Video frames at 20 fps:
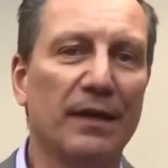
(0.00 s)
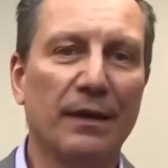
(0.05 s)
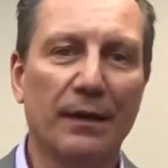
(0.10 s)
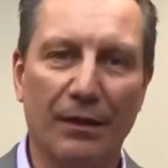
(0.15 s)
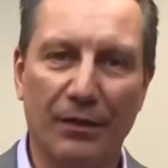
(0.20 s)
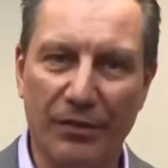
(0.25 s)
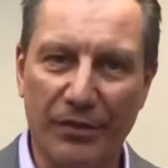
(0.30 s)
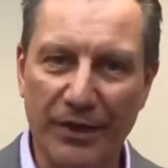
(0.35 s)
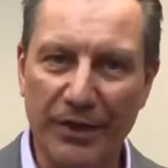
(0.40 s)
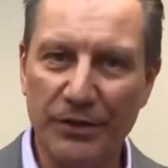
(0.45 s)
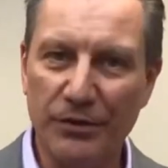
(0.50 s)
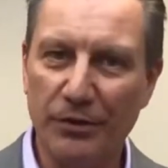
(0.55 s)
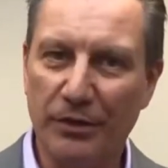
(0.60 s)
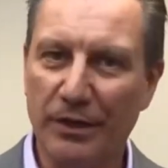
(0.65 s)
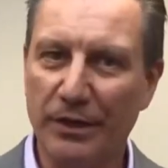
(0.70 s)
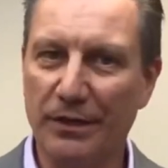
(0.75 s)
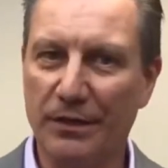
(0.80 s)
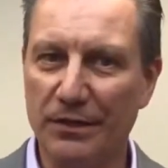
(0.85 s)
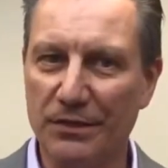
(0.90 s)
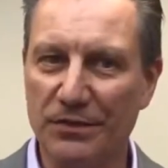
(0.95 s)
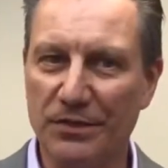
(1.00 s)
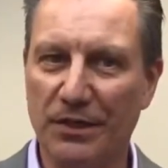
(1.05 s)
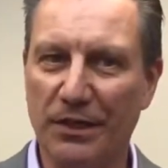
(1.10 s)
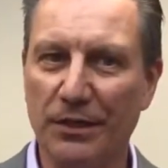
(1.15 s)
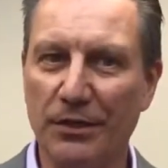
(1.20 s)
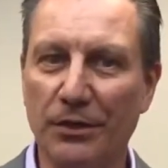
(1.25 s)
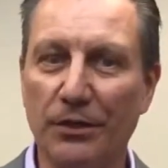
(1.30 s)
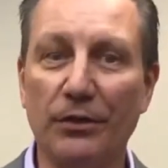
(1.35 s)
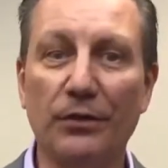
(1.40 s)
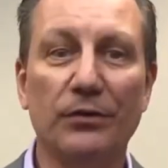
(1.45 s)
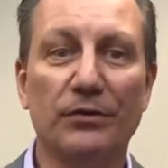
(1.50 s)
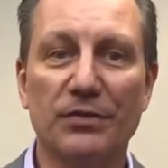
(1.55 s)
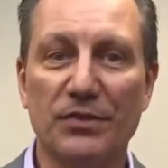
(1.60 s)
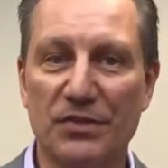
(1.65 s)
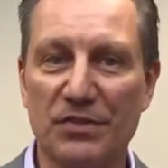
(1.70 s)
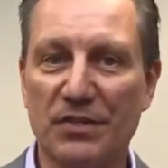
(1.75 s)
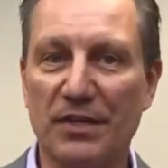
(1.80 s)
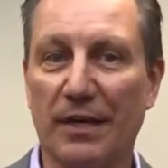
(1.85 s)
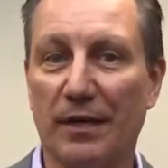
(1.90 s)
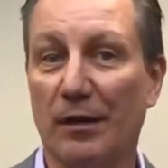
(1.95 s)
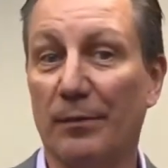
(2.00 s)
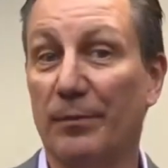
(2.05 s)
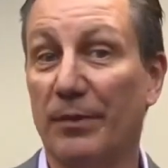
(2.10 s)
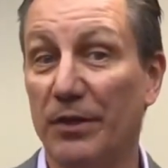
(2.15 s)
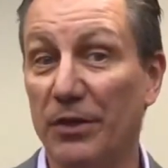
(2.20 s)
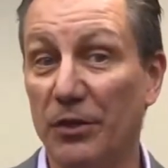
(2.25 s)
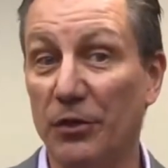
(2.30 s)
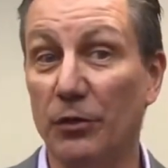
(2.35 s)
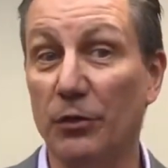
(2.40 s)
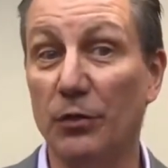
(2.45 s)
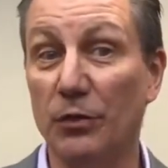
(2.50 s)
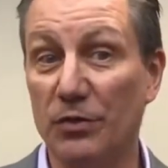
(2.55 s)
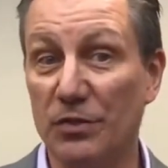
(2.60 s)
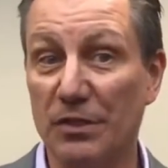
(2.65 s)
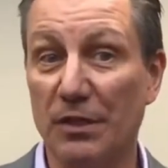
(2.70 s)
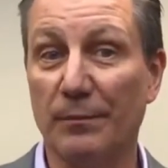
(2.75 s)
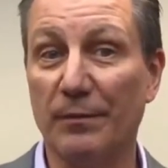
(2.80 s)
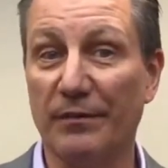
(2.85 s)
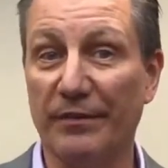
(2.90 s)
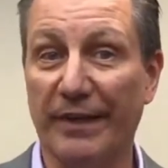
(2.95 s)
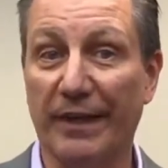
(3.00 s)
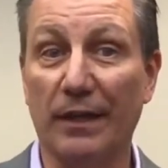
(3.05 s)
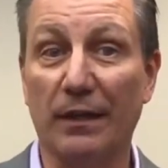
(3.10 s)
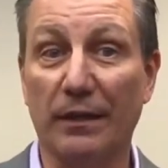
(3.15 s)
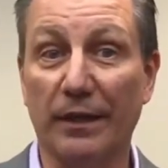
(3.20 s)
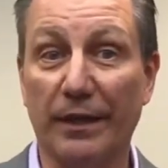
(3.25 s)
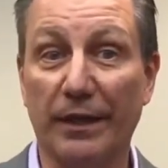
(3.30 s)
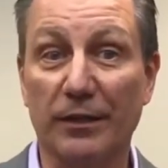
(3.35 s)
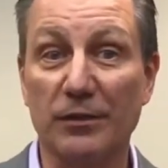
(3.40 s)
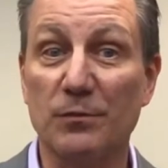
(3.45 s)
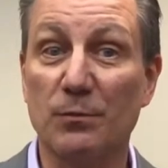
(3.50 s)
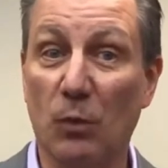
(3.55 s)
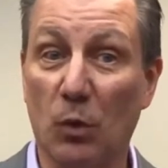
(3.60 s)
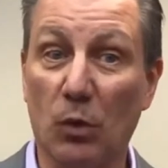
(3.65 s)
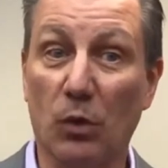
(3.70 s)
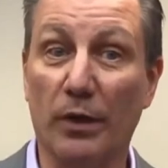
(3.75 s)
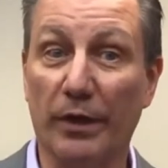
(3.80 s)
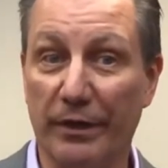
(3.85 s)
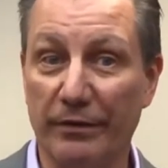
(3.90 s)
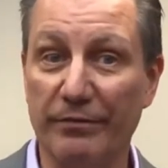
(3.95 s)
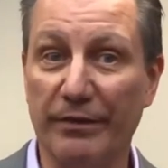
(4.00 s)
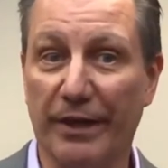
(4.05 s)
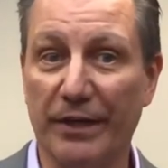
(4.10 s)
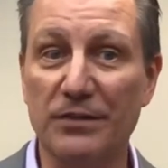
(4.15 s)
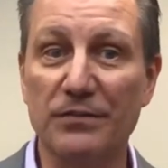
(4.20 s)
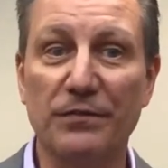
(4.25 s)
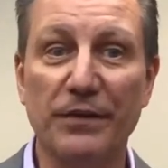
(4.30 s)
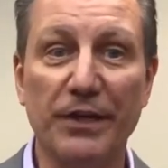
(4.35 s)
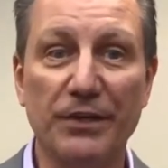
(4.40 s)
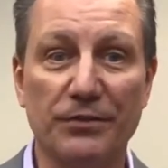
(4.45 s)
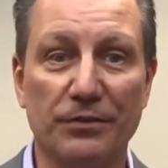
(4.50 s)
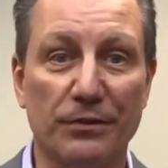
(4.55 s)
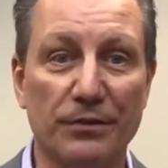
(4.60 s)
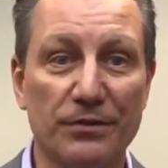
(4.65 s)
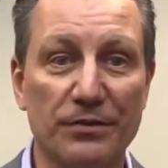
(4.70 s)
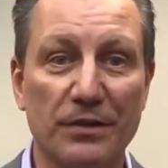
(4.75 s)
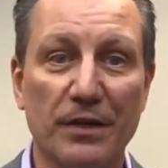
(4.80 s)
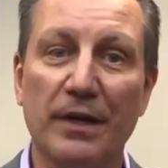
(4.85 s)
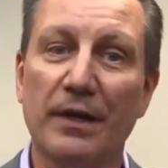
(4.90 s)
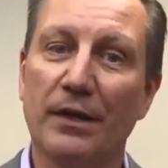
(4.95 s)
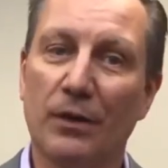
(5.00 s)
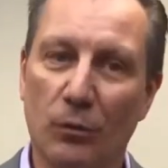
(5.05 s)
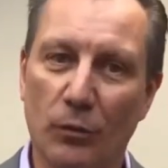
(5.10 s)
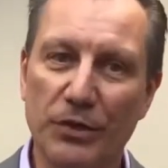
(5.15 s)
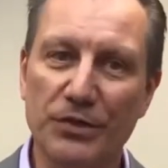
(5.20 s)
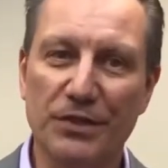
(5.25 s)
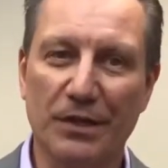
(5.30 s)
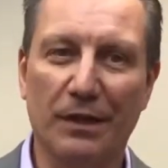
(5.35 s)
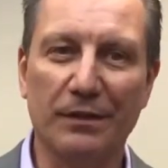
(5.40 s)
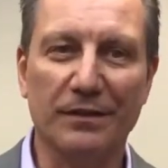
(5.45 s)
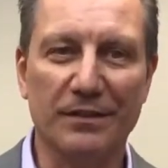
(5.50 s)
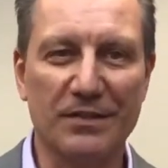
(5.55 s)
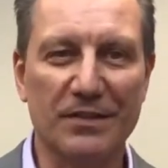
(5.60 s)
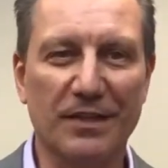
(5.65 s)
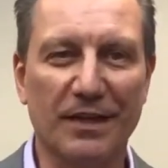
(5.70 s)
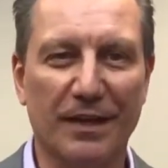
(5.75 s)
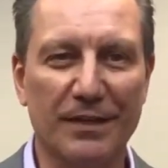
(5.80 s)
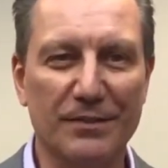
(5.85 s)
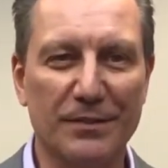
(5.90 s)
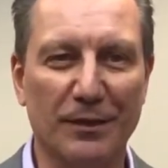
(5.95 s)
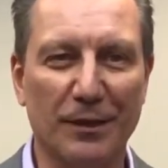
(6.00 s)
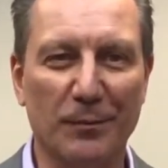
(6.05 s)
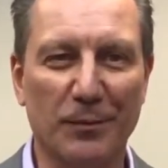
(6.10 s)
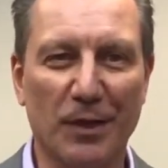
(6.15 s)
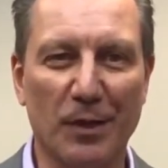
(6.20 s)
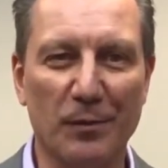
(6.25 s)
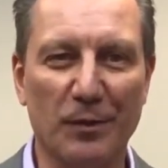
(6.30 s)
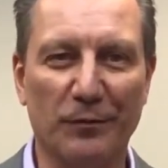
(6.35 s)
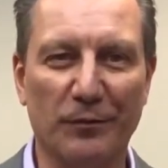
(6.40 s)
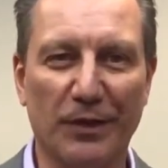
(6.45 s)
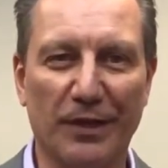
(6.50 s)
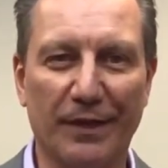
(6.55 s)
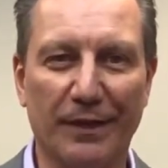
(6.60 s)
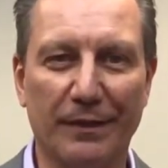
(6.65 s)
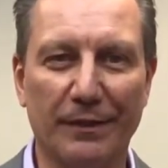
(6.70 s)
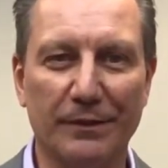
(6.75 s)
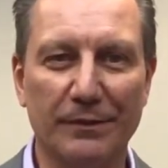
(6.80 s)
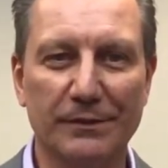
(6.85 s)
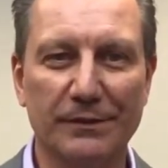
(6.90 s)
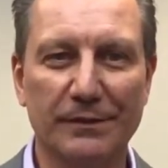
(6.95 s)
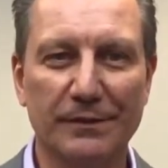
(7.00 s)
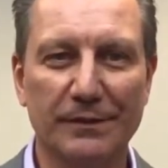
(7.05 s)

then you can continue to set up and use some of Analytics' more advanced features, which I'll discuss in upcoming videos.